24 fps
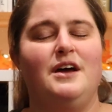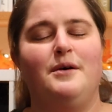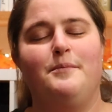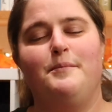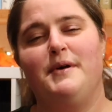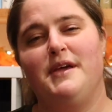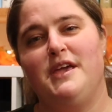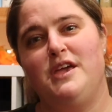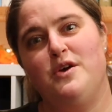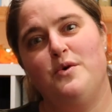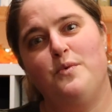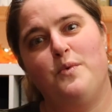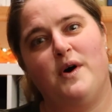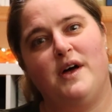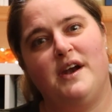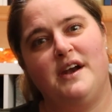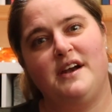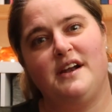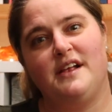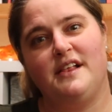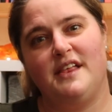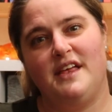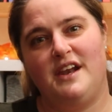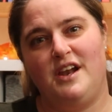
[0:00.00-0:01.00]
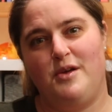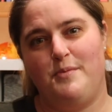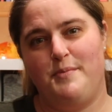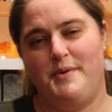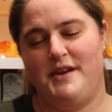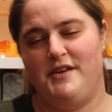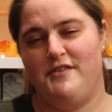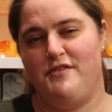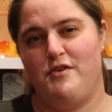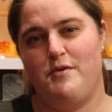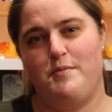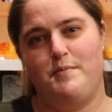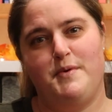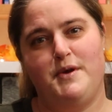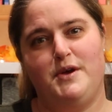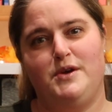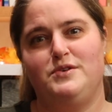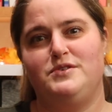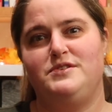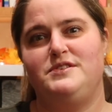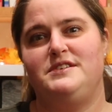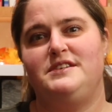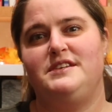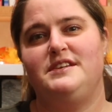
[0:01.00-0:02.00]
but you wanted a little bit of a
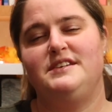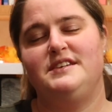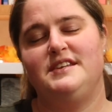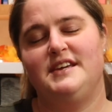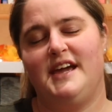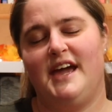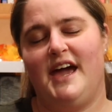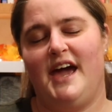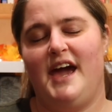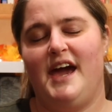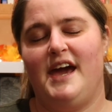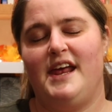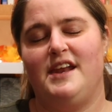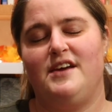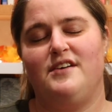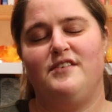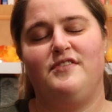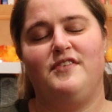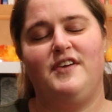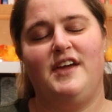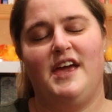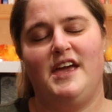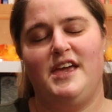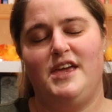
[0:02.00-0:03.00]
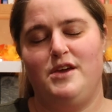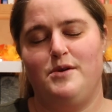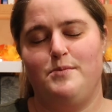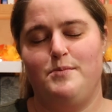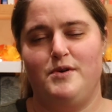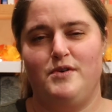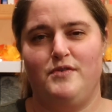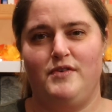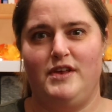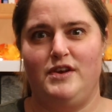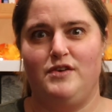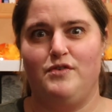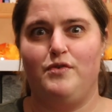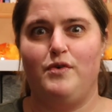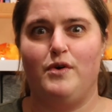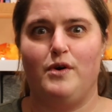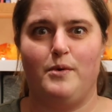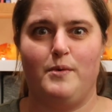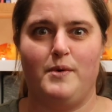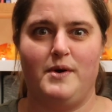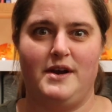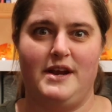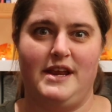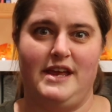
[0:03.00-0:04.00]
boost to kind of get you moving
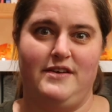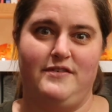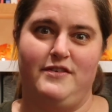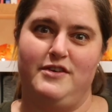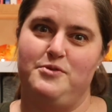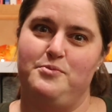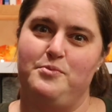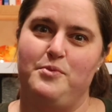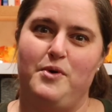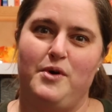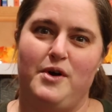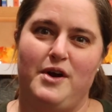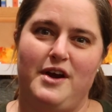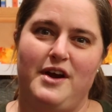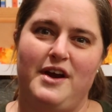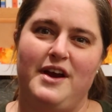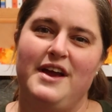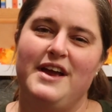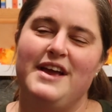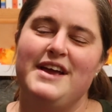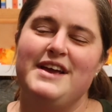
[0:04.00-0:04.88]
forward even even more.